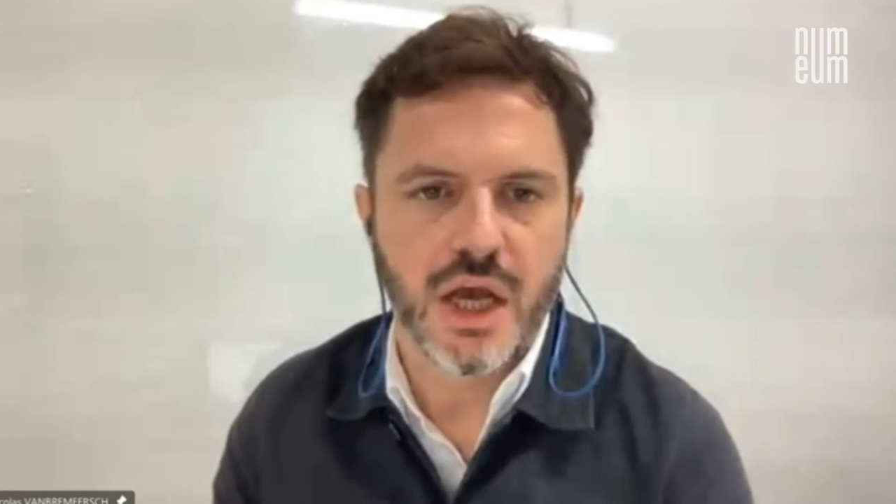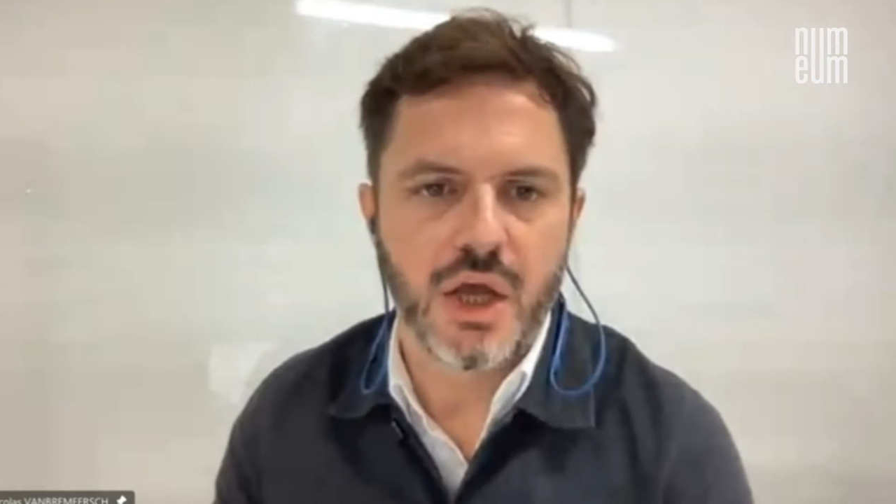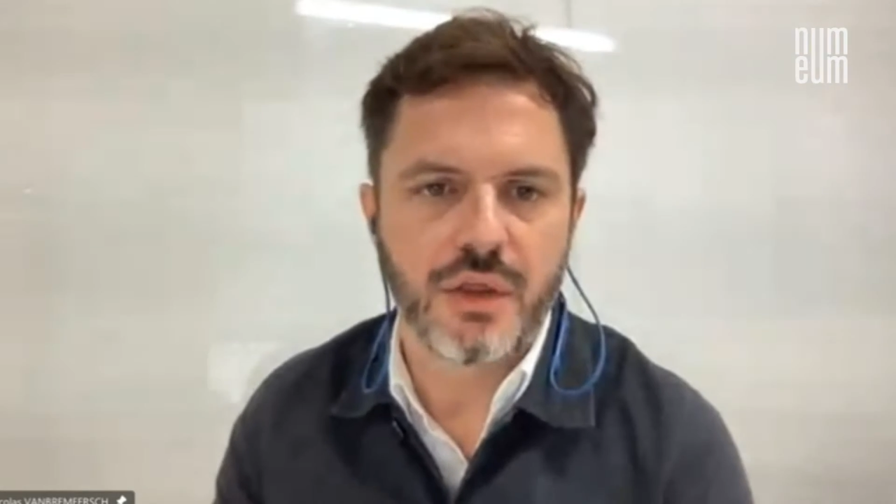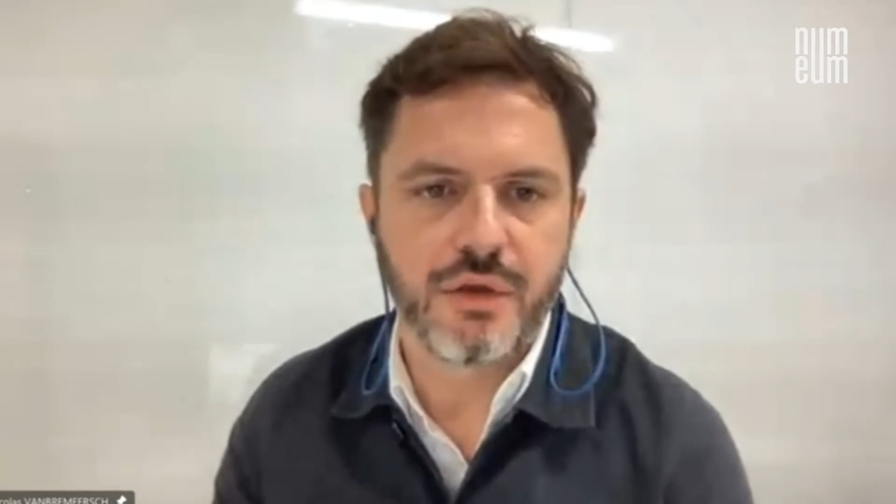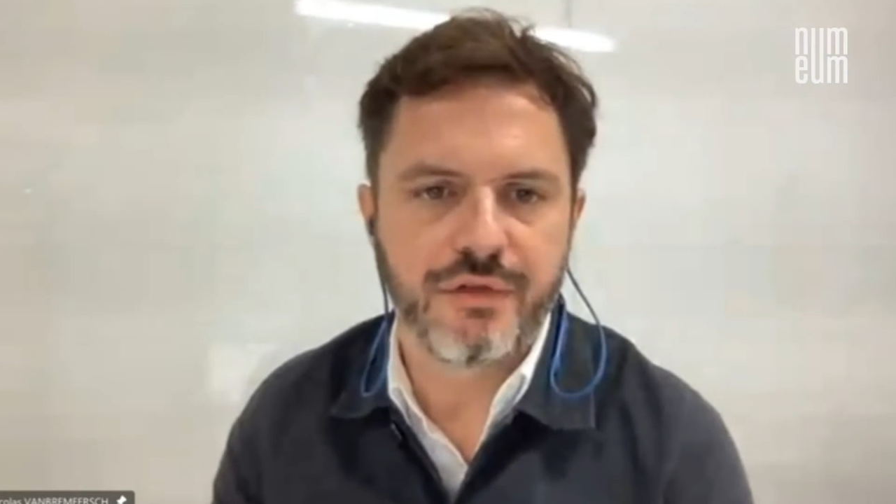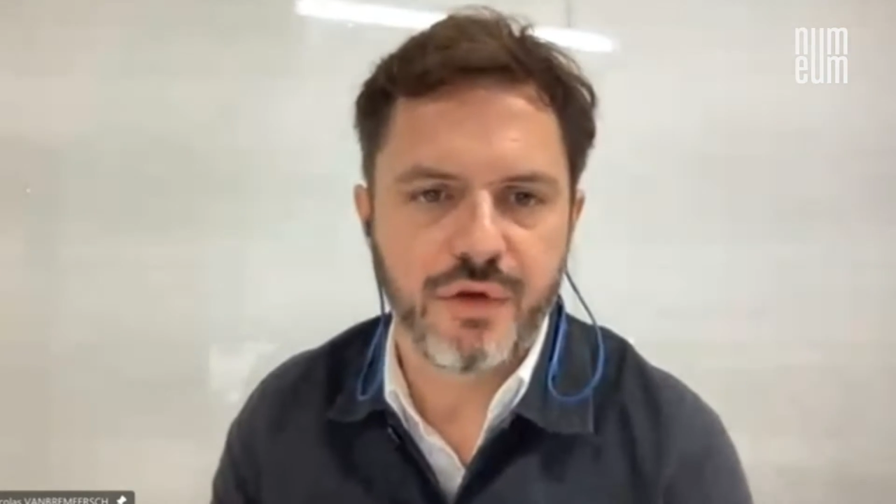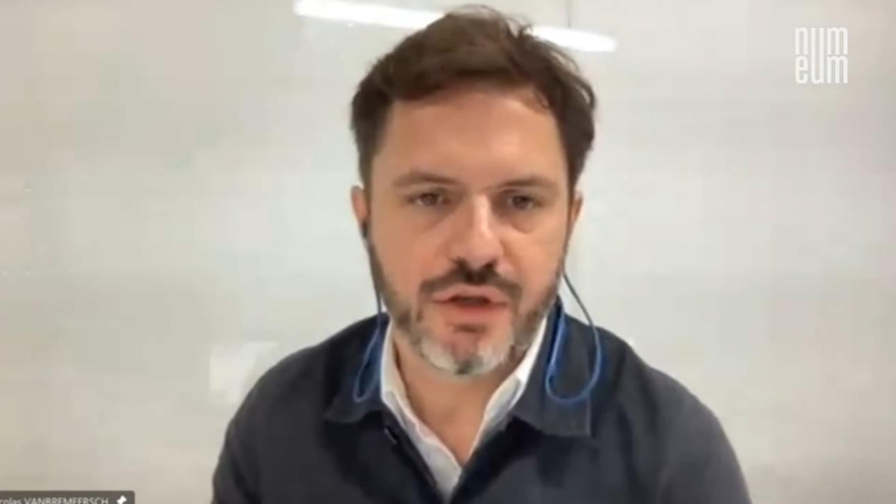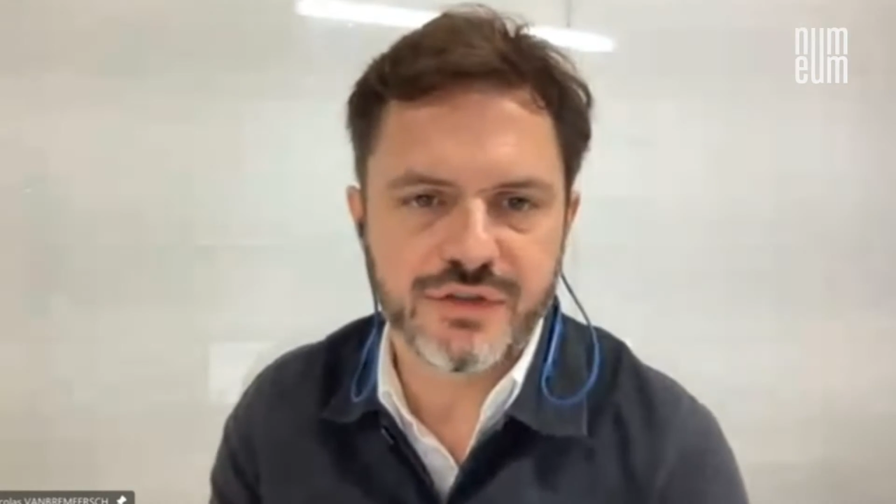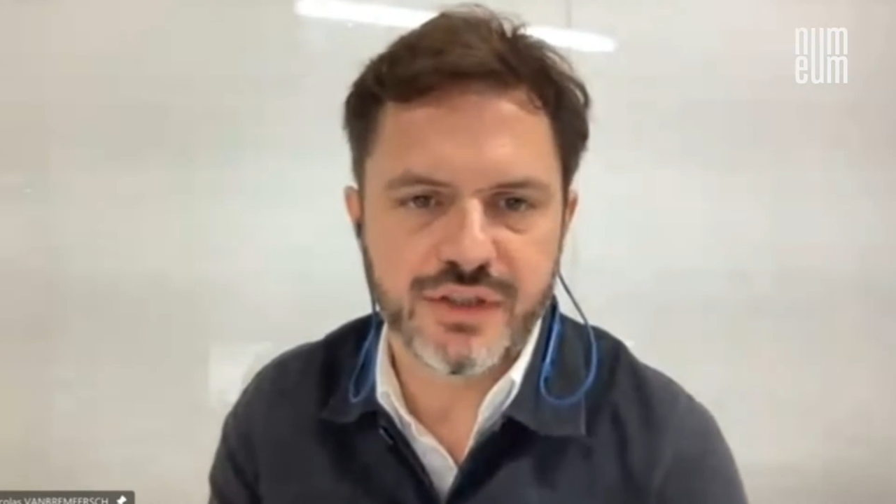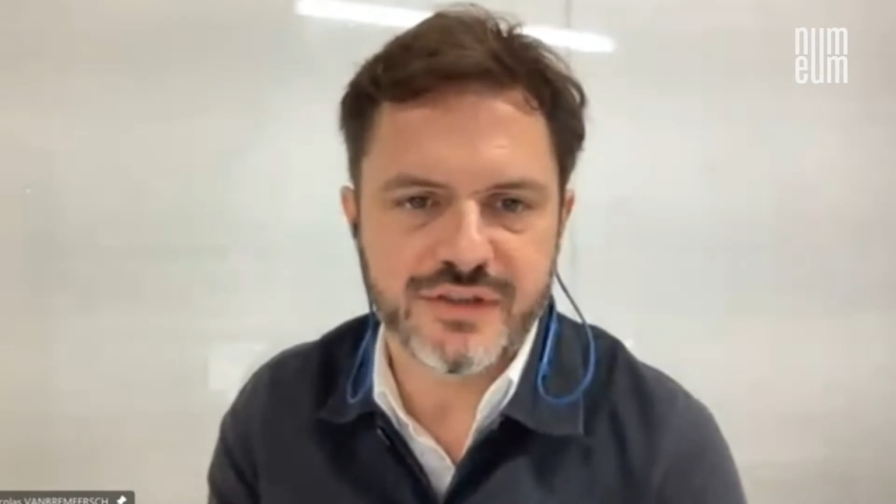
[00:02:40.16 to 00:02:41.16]
The
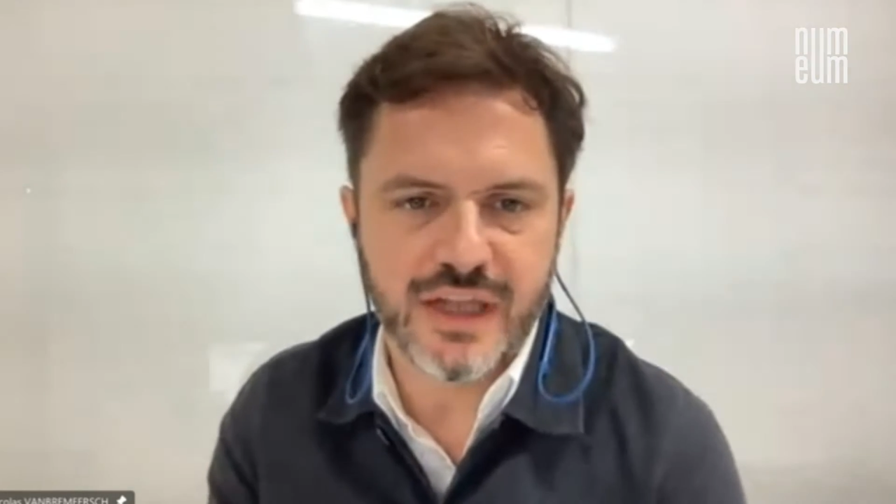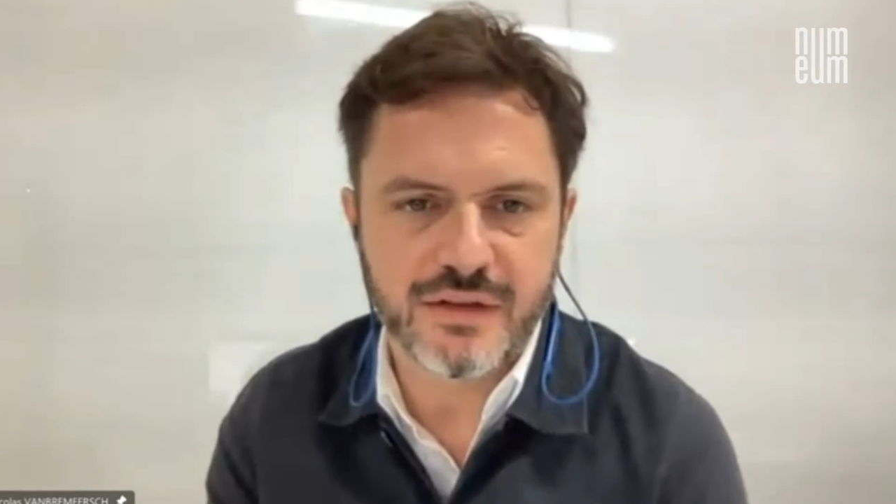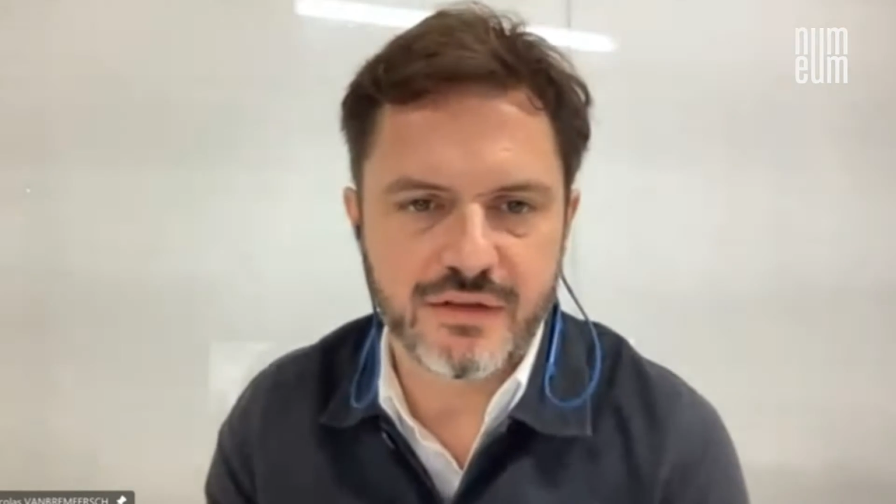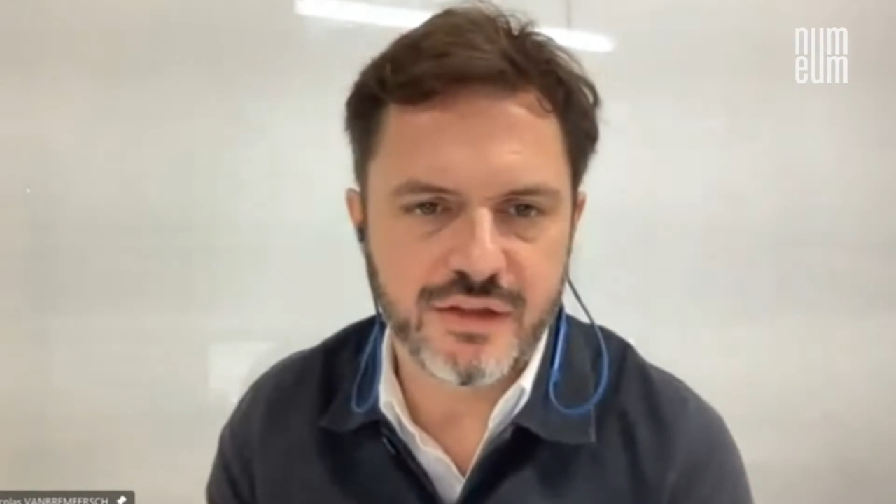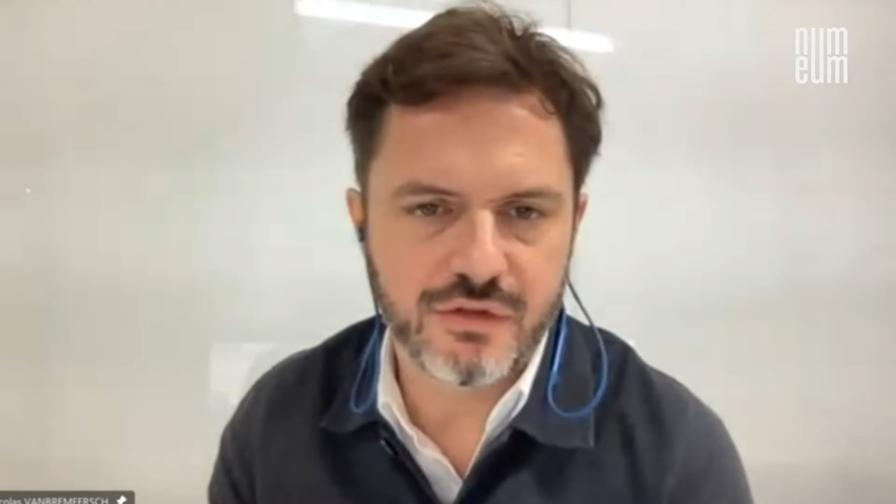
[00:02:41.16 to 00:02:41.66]
first is that